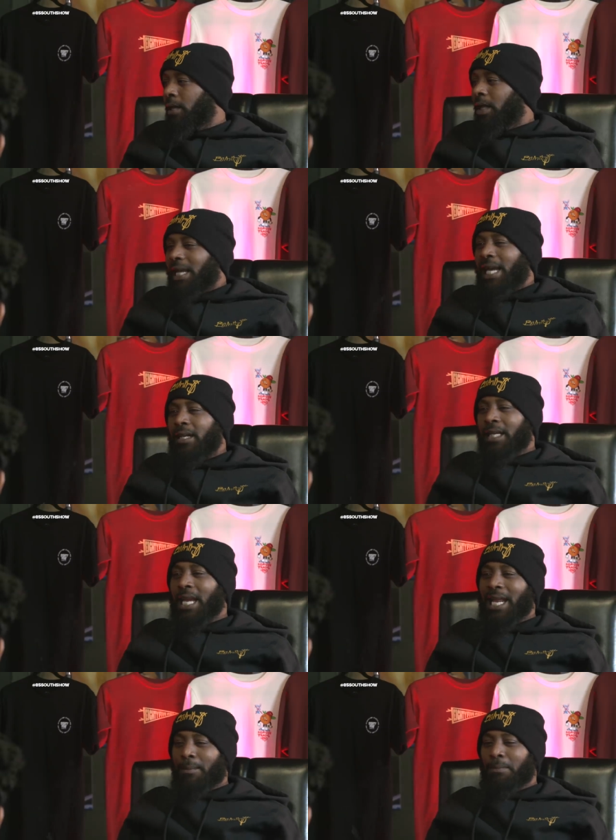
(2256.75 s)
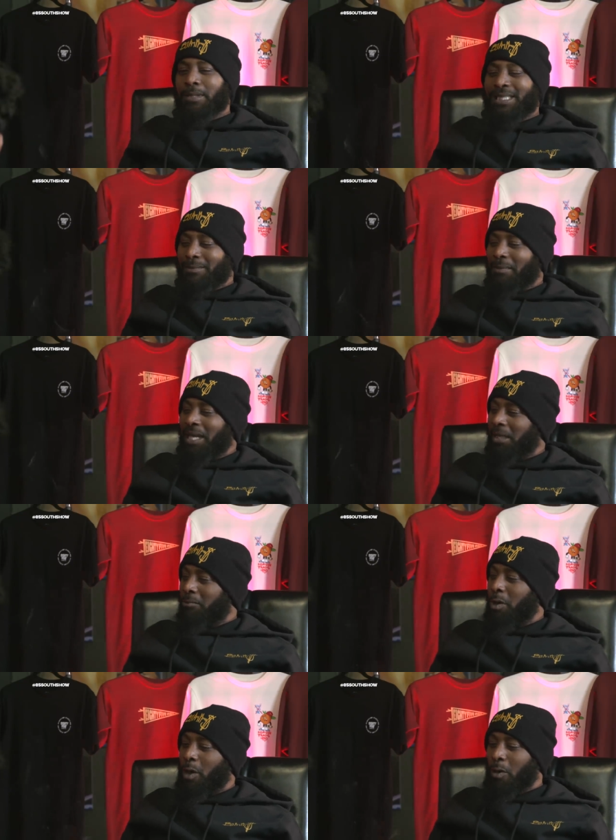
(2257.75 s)
it. Got uh-uh. the kind of pussy make, make
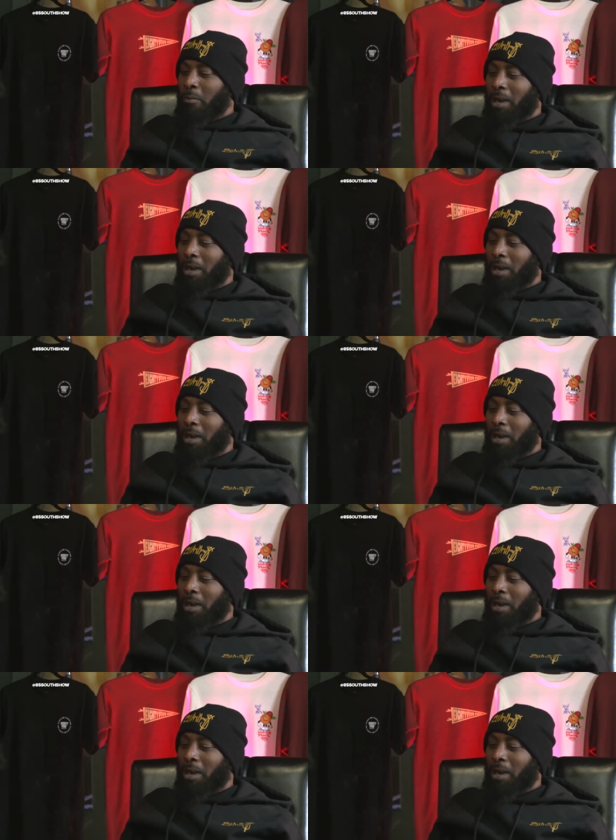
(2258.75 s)
them want to